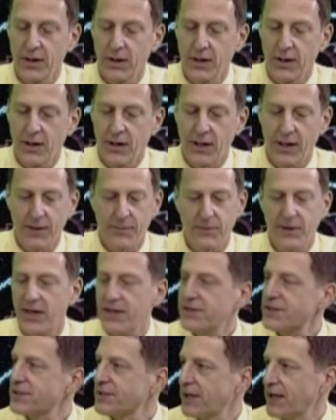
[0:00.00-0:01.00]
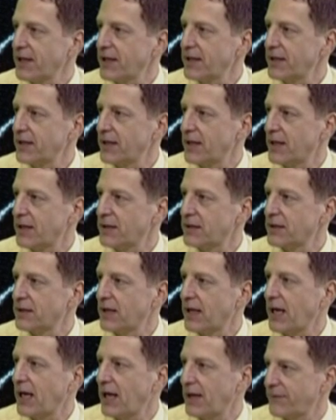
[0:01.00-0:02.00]
I am not saying that
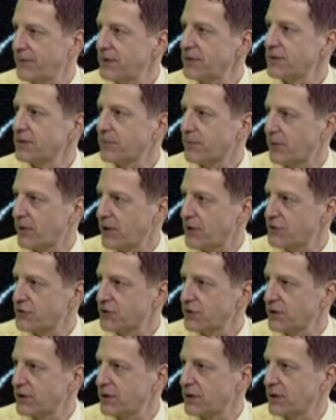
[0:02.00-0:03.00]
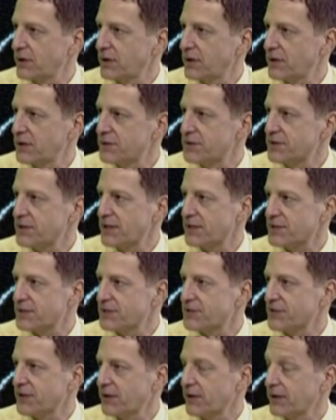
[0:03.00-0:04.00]
having depression is
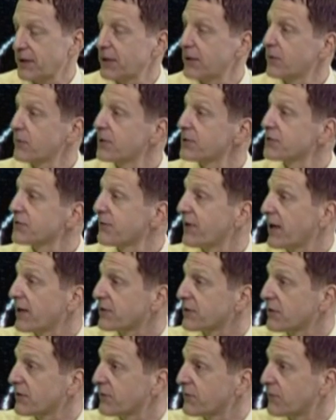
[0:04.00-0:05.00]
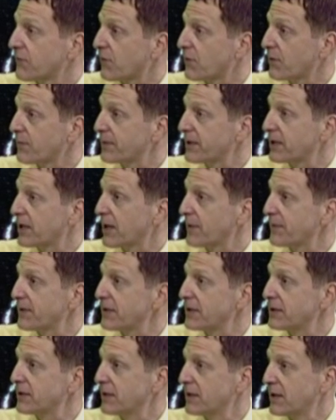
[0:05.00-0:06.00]
necessarily a risk factor for
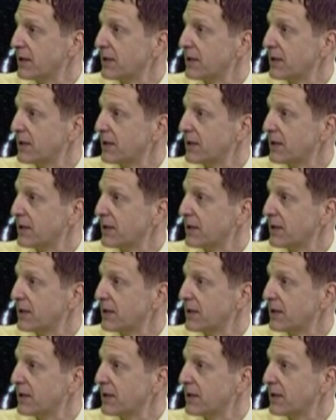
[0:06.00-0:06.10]
becoming